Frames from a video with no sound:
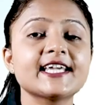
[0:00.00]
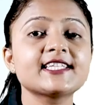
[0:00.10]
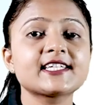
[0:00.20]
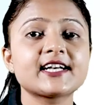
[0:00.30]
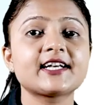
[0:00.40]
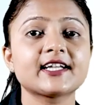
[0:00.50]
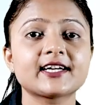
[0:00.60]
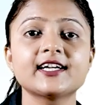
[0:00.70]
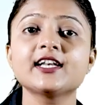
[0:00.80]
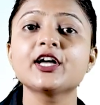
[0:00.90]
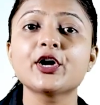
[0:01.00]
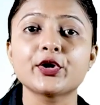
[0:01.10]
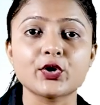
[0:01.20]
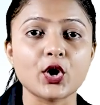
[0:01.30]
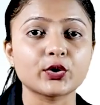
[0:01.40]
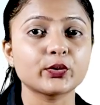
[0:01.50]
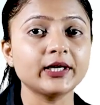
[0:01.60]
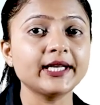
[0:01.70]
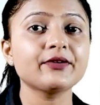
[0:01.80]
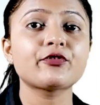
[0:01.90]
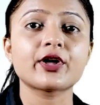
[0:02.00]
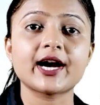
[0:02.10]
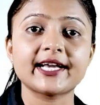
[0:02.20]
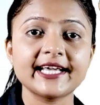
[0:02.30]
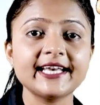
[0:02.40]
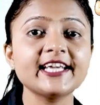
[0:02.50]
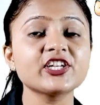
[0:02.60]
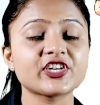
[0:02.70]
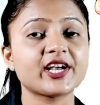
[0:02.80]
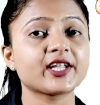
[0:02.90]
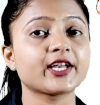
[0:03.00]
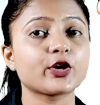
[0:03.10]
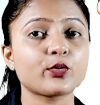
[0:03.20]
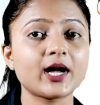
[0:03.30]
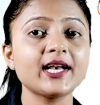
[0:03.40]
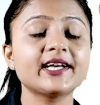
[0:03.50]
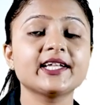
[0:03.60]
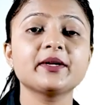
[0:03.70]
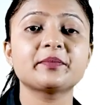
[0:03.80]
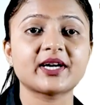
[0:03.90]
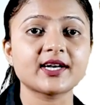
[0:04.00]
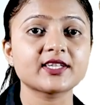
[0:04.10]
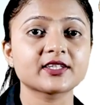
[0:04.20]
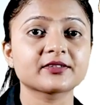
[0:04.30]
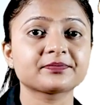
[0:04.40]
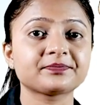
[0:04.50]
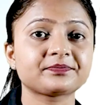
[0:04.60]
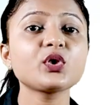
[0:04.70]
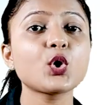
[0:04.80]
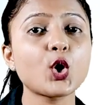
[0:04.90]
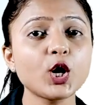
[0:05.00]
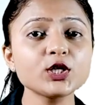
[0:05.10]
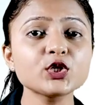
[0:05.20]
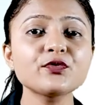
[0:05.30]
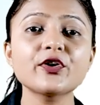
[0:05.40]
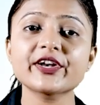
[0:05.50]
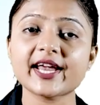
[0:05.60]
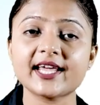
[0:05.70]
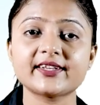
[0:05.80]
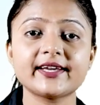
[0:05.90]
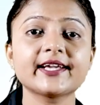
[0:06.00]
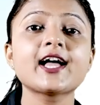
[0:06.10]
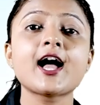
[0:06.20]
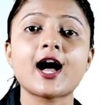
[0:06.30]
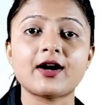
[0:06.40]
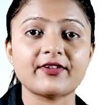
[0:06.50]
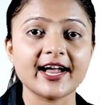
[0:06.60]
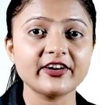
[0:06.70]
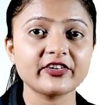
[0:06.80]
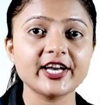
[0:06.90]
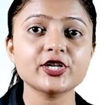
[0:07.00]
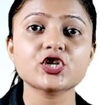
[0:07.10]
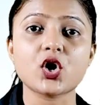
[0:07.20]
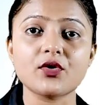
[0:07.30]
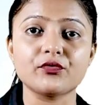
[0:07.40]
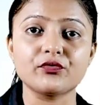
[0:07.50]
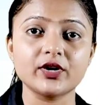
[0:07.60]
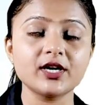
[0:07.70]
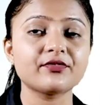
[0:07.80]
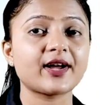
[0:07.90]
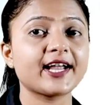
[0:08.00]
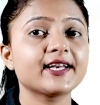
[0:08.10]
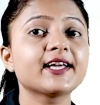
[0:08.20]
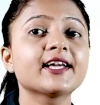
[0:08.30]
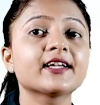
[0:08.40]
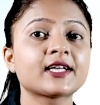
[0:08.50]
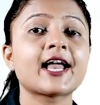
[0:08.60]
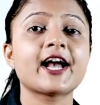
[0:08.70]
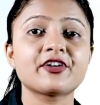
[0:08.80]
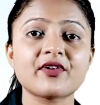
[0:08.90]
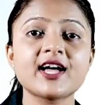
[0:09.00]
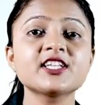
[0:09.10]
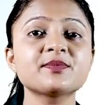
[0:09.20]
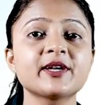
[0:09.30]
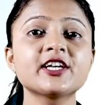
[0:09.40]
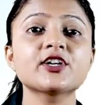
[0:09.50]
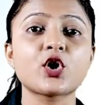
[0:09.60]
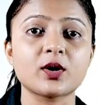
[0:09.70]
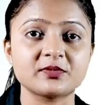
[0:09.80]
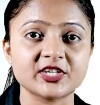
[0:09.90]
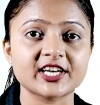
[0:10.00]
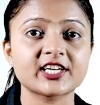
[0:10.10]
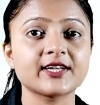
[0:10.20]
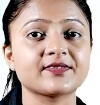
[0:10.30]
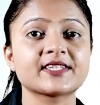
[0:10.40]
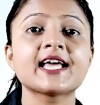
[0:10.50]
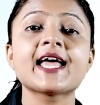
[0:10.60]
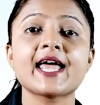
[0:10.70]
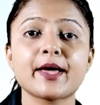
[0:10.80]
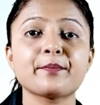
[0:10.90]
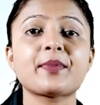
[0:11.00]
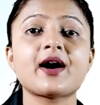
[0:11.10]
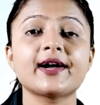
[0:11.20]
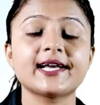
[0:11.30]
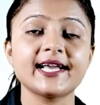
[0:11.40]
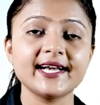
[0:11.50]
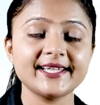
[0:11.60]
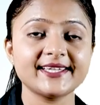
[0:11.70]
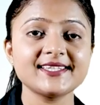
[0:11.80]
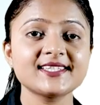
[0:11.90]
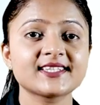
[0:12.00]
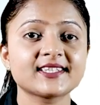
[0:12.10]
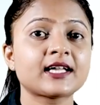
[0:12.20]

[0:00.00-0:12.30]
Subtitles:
is critical not only for attaining gender equality but also for gathering a wide range of worldwide advancement objectives. Empowered ladies